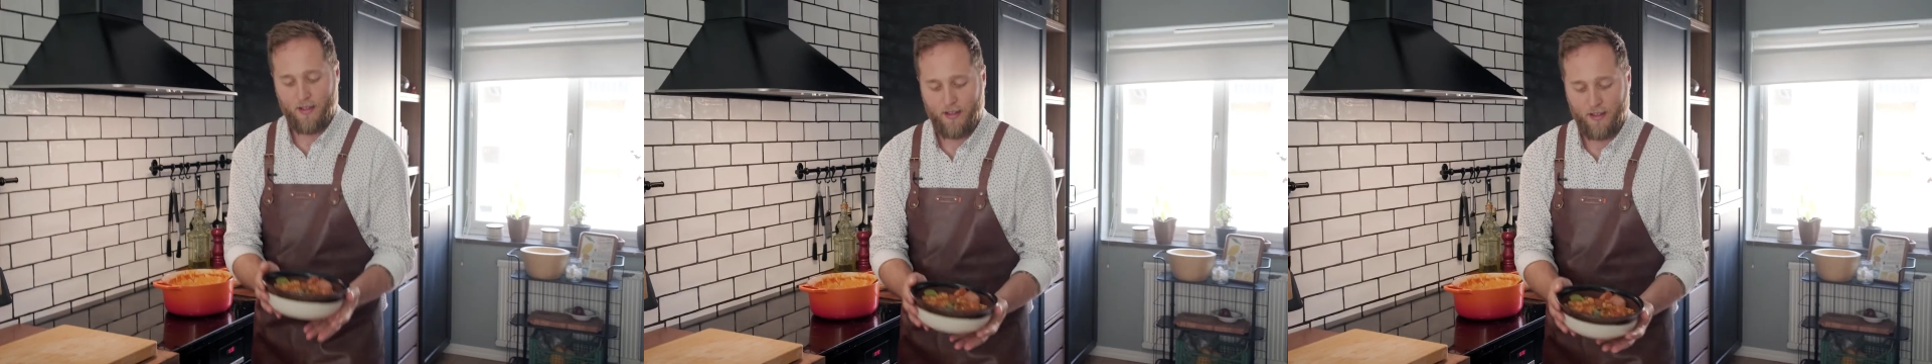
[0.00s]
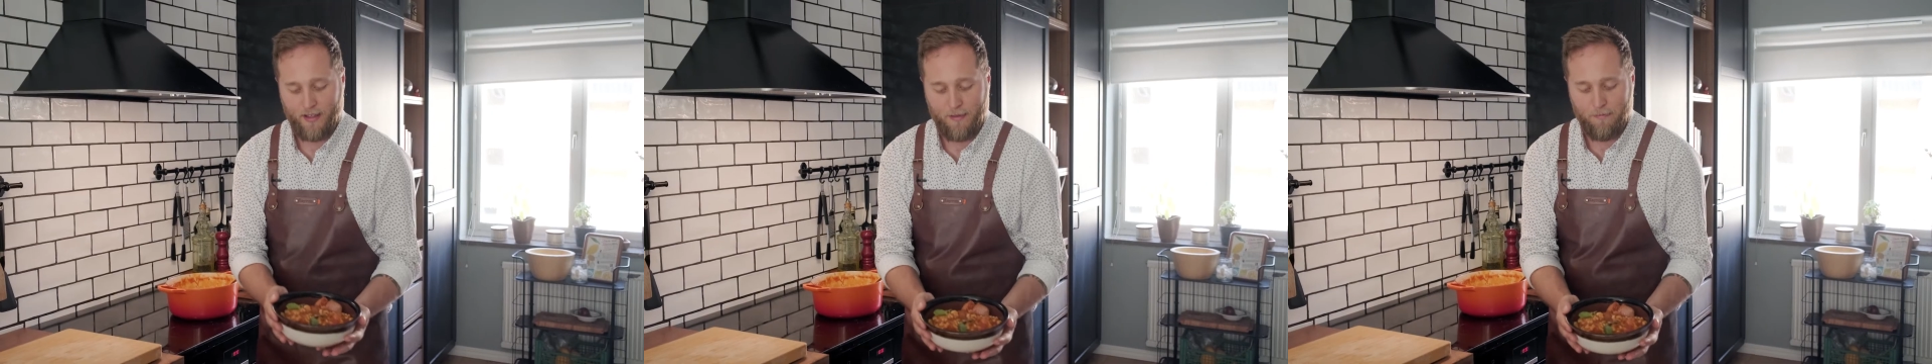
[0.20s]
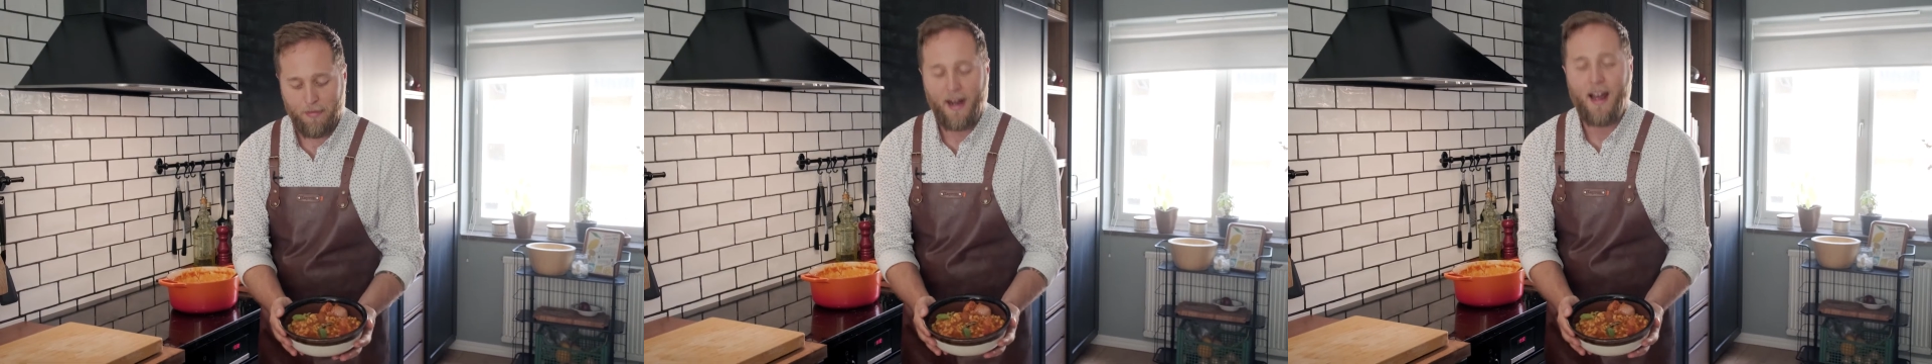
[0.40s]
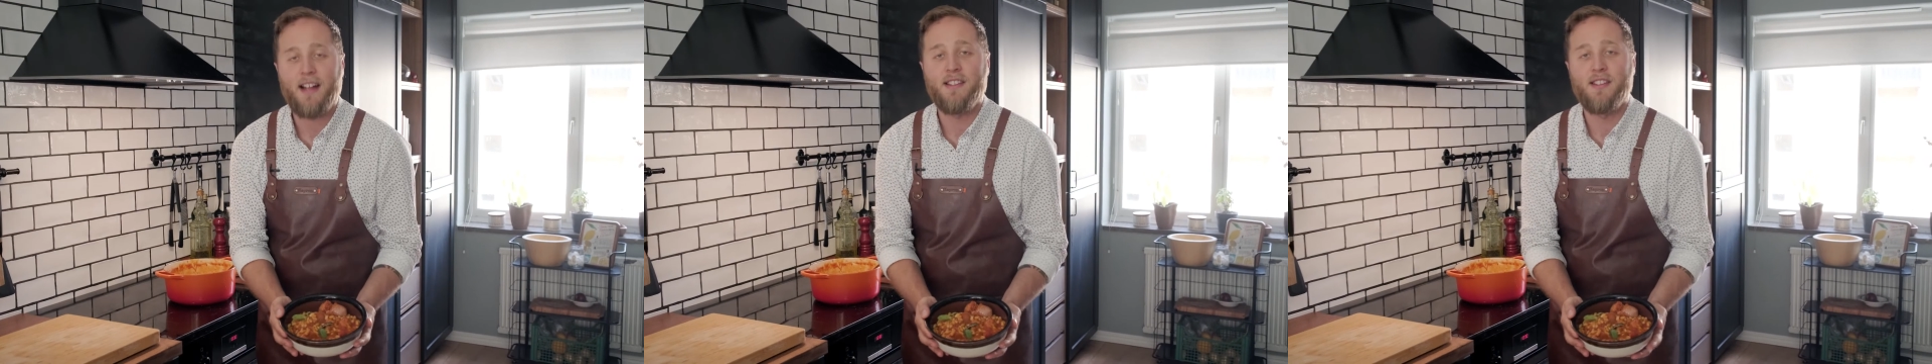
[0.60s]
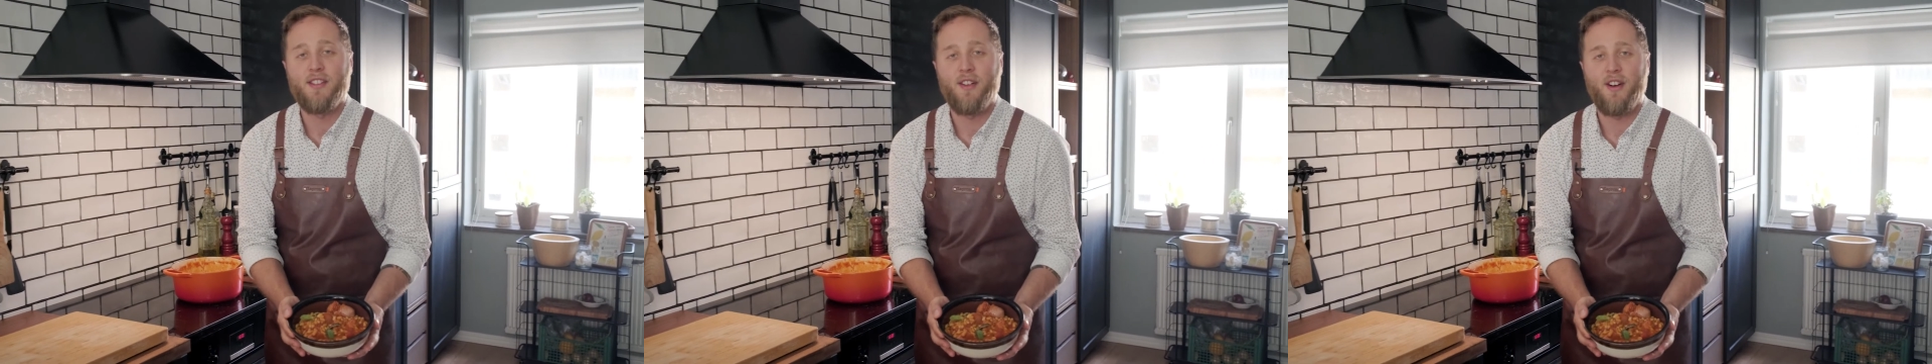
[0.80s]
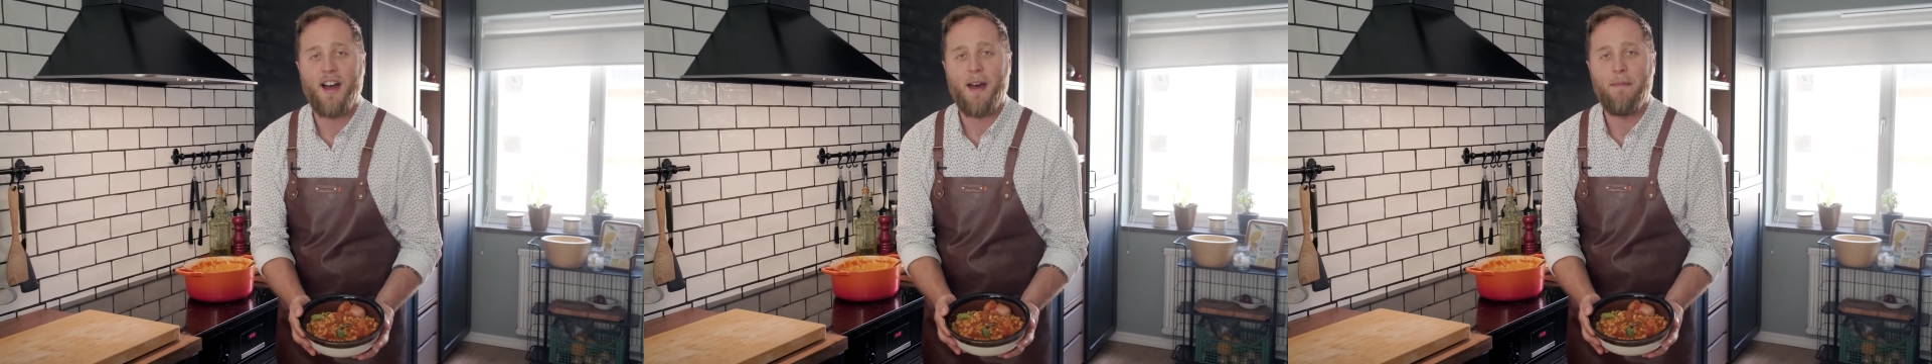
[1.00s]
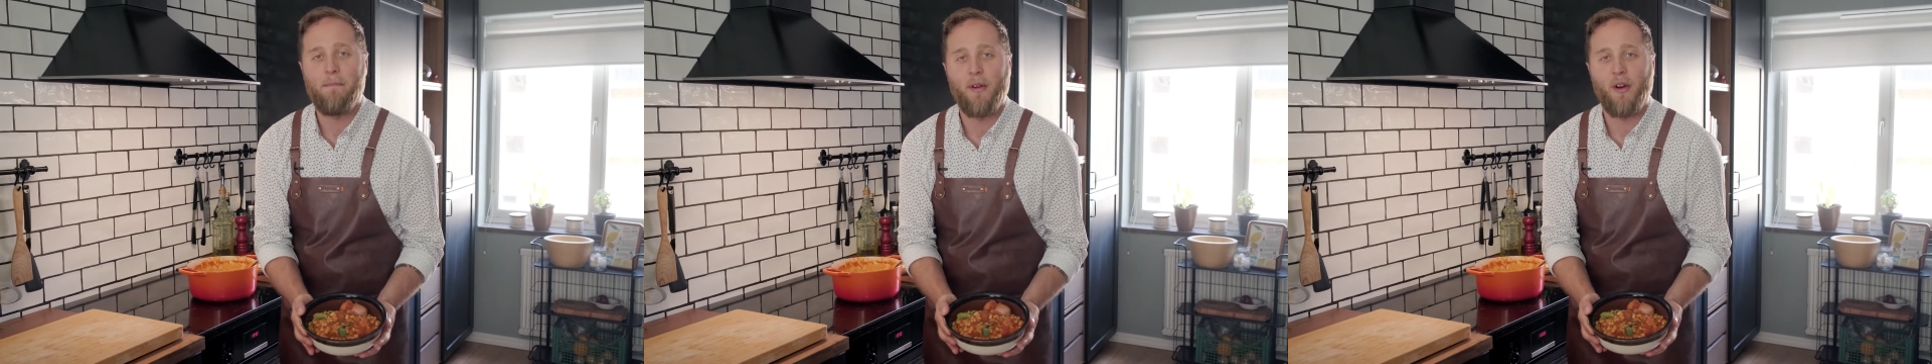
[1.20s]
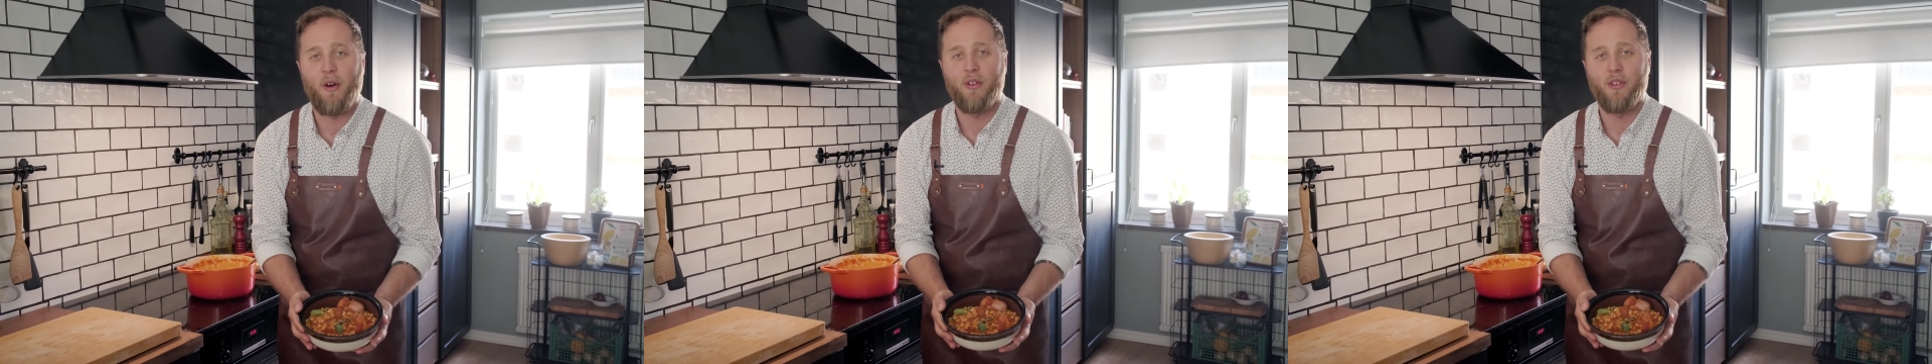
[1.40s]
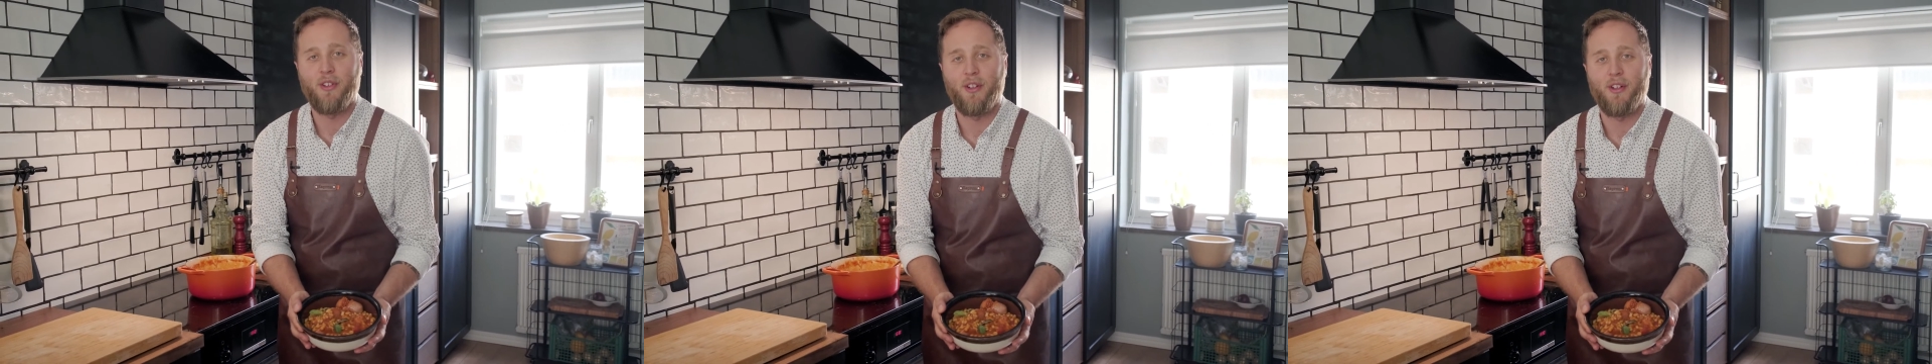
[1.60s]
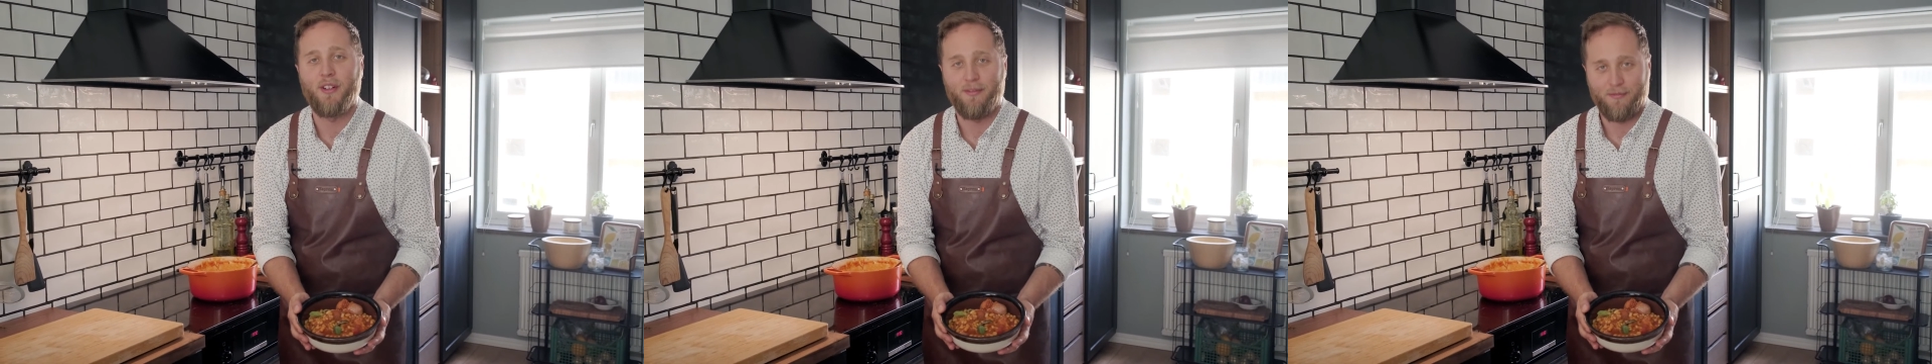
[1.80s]
Il pranzo è
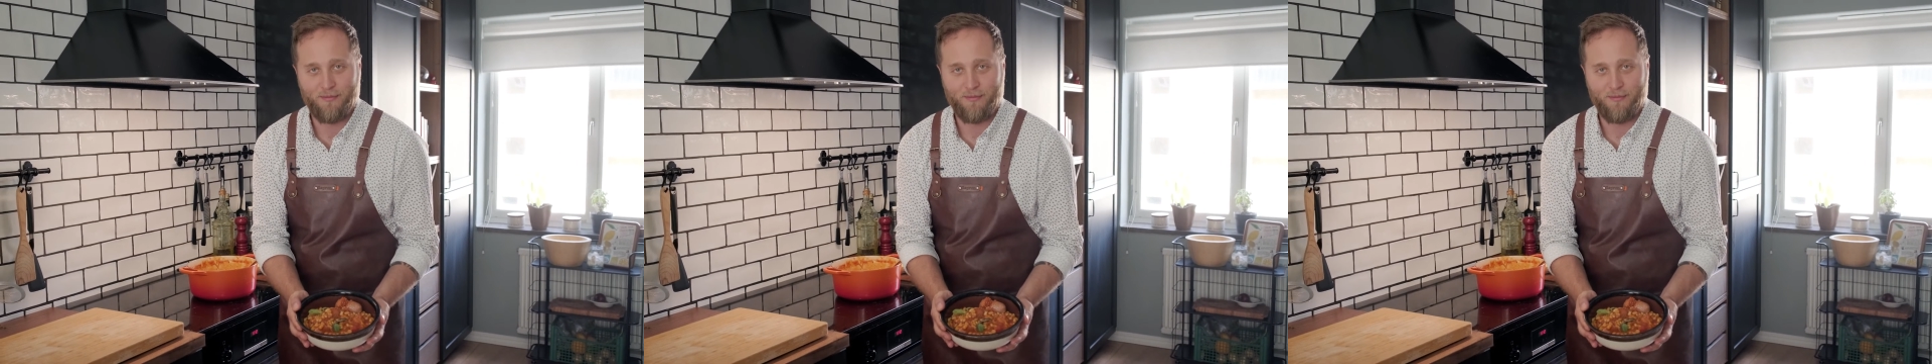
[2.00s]
pronto.